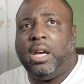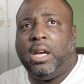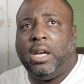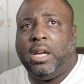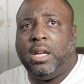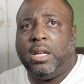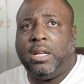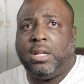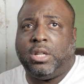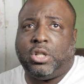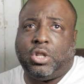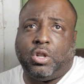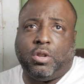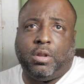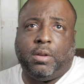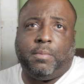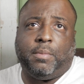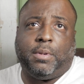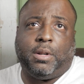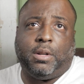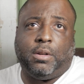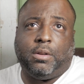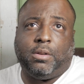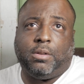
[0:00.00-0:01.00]
and shoot
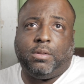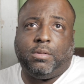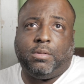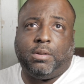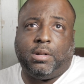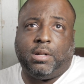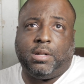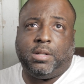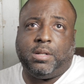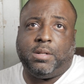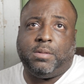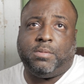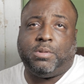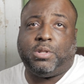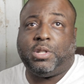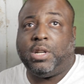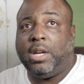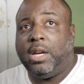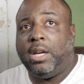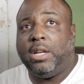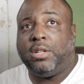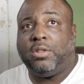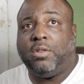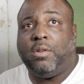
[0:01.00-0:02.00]
him a little um,
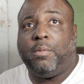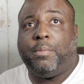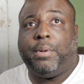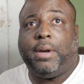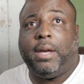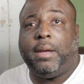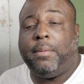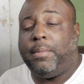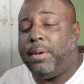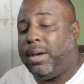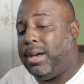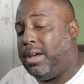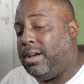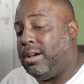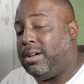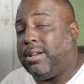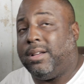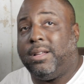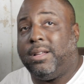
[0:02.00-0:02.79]
change on PayPal